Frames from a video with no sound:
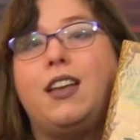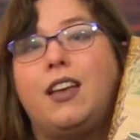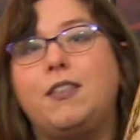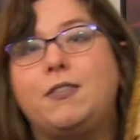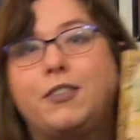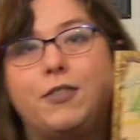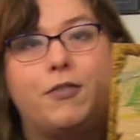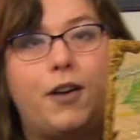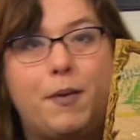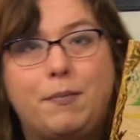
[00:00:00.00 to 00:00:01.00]
gift
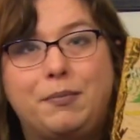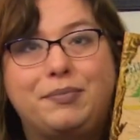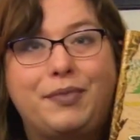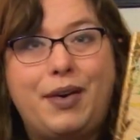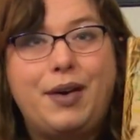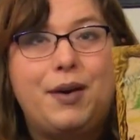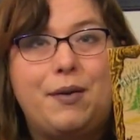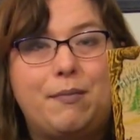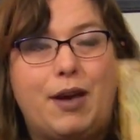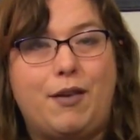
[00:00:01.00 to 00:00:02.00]
from
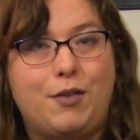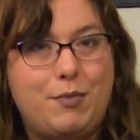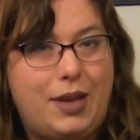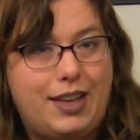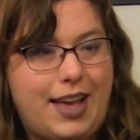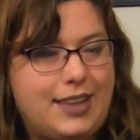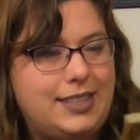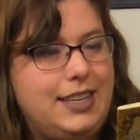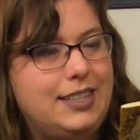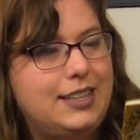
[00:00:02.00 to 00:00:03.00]
my roommate
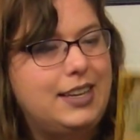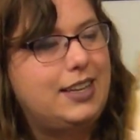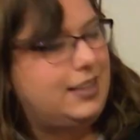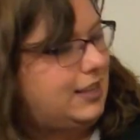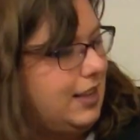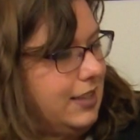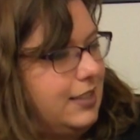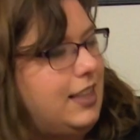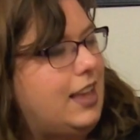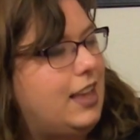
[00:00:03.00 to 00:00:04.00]
Cassie. It
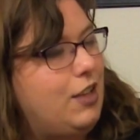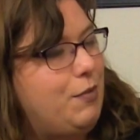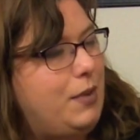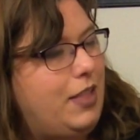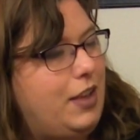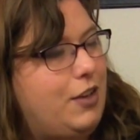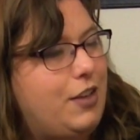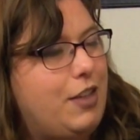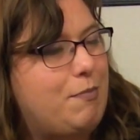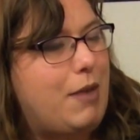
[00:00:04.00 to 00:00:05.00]
is the Hillbilly
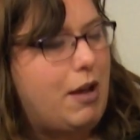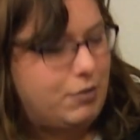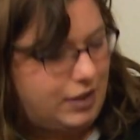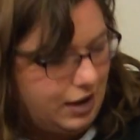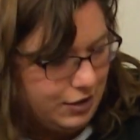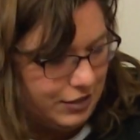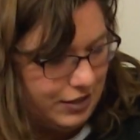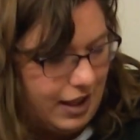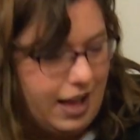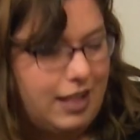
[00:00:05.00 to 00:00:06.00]
Cookin' Mountaineer
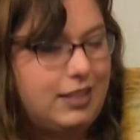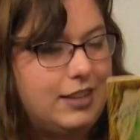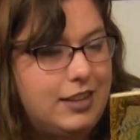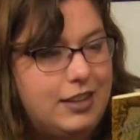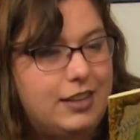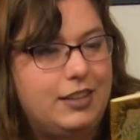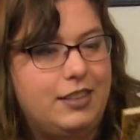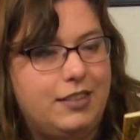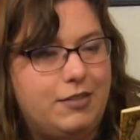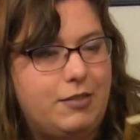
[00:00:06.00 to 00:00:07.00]
style
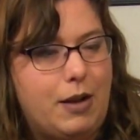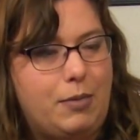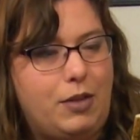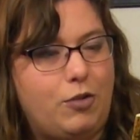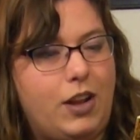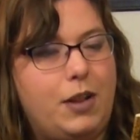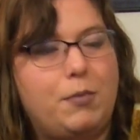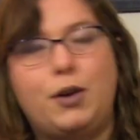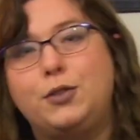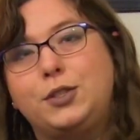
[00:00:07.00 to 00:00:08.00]
from the Trading
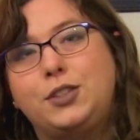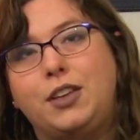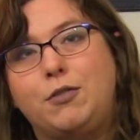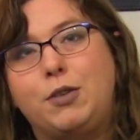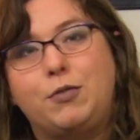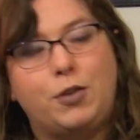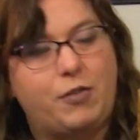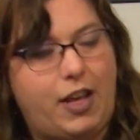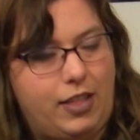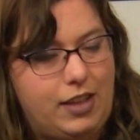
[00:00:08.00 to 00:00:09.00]
Post in Renfrew
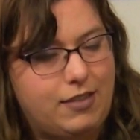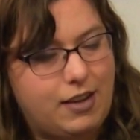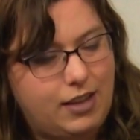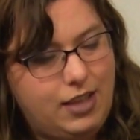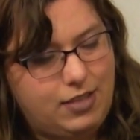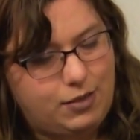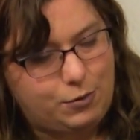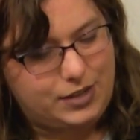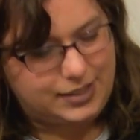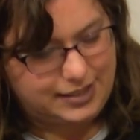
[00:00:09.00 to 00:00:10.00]
Valley, Kentucky. This
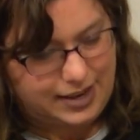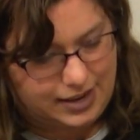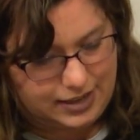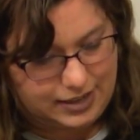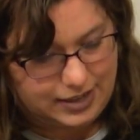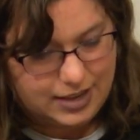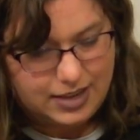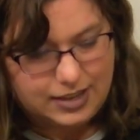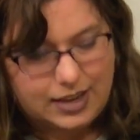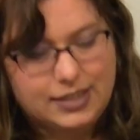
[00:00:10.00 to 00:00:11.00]
one is dated
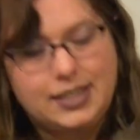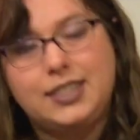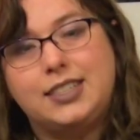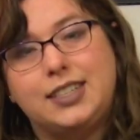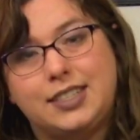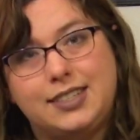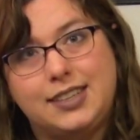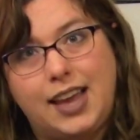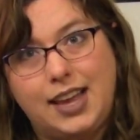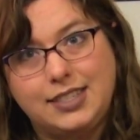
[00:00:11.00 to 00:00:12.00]

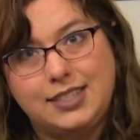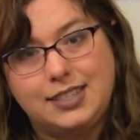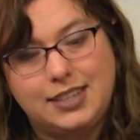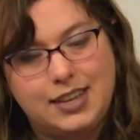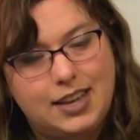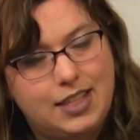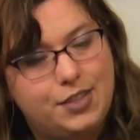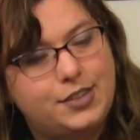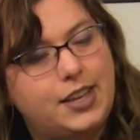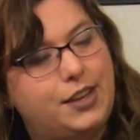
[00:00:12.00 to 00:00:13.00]
1968.
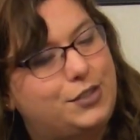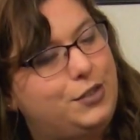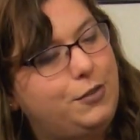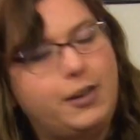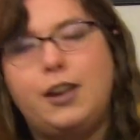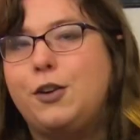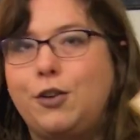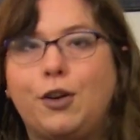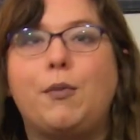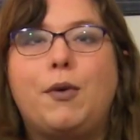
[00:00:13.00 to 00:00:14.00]
Looks like a souvenir
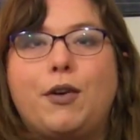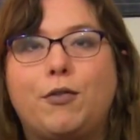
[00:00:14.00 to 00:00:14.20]
cookbook